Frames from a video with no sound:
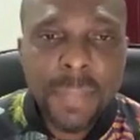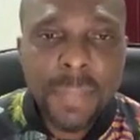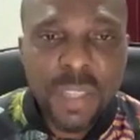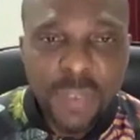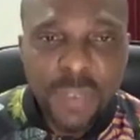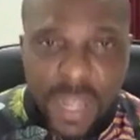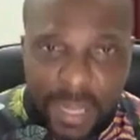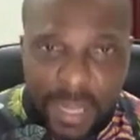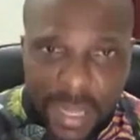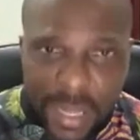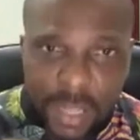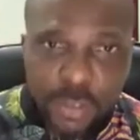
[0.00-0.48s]

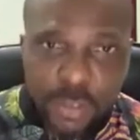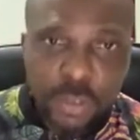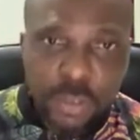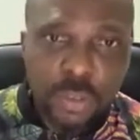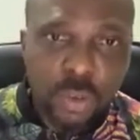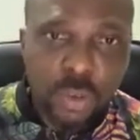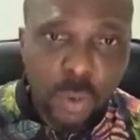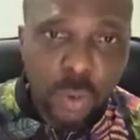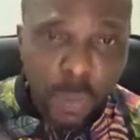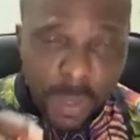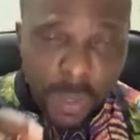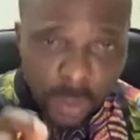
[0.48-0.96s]
If I get you
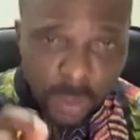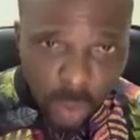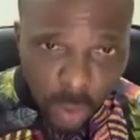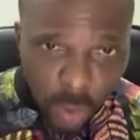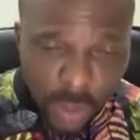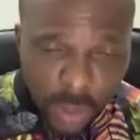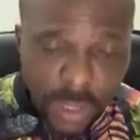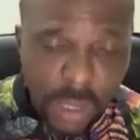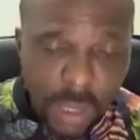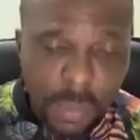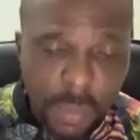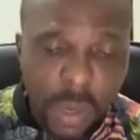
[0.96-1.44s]
to do what we're
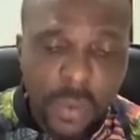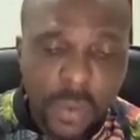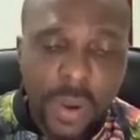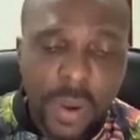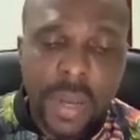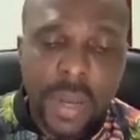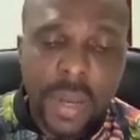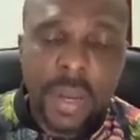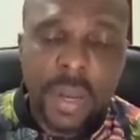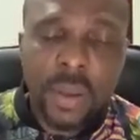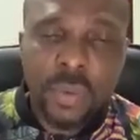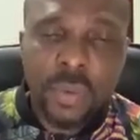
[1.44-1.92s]
talking about
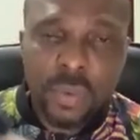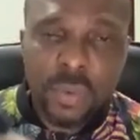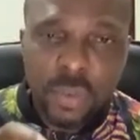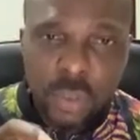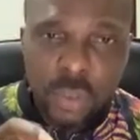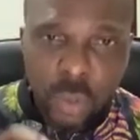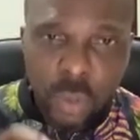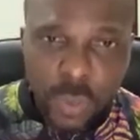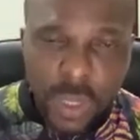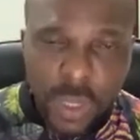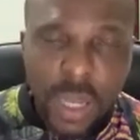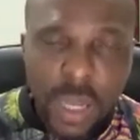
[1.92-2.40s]
right now,
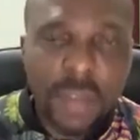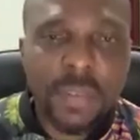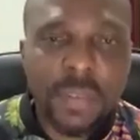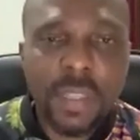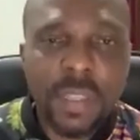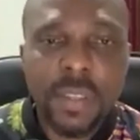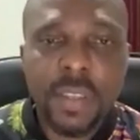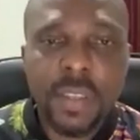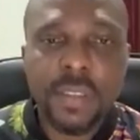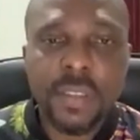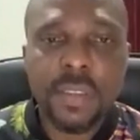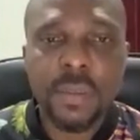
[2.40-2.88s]
you will have a
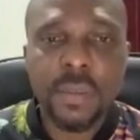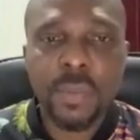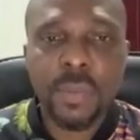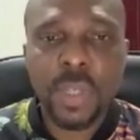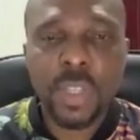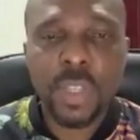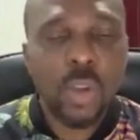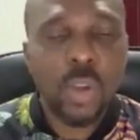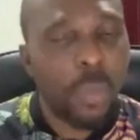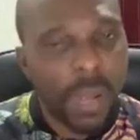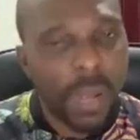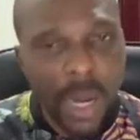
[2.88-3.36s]

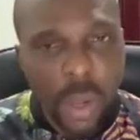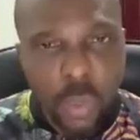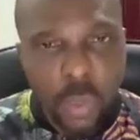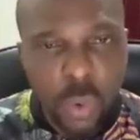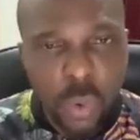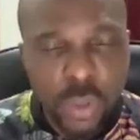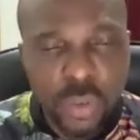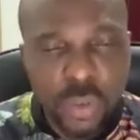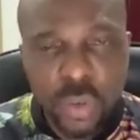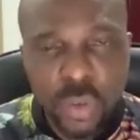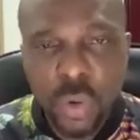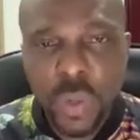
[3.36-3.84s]
testimony. No matter
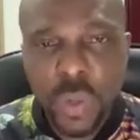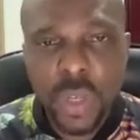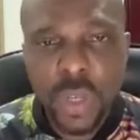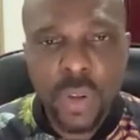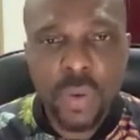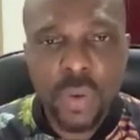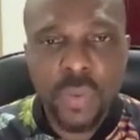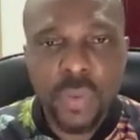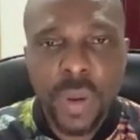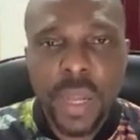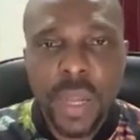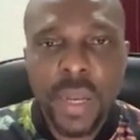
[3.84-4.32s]
what's going
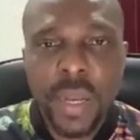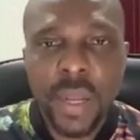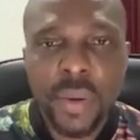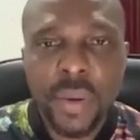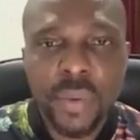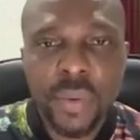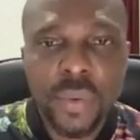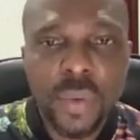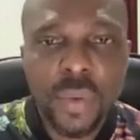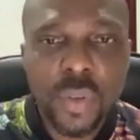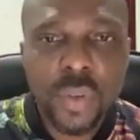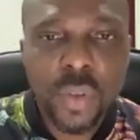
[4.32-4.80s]
on right
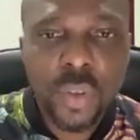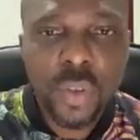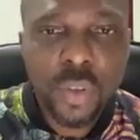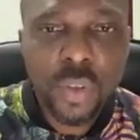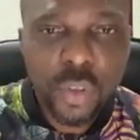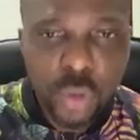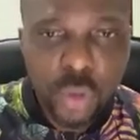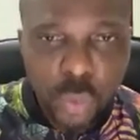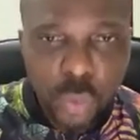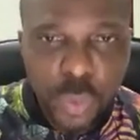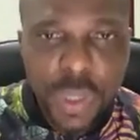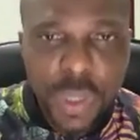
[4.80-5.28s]
now,
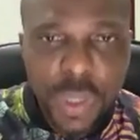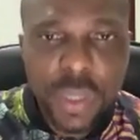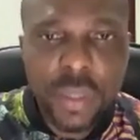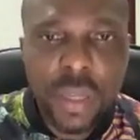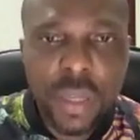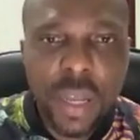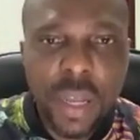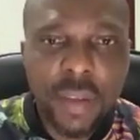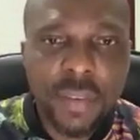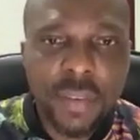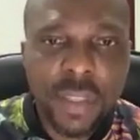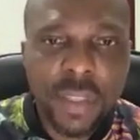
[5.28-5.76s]
you
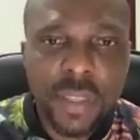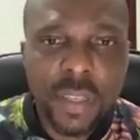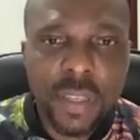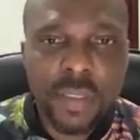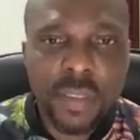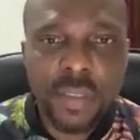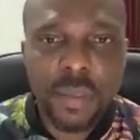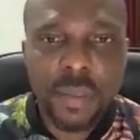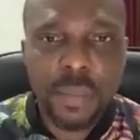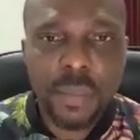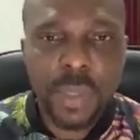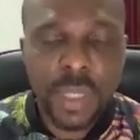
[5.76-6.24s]
will have a
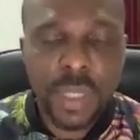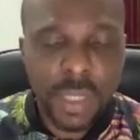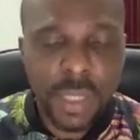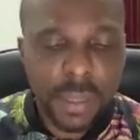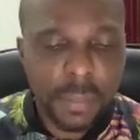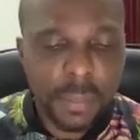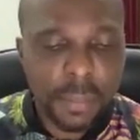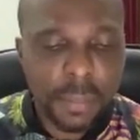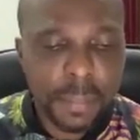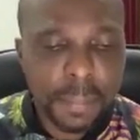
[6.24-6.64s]
testimony.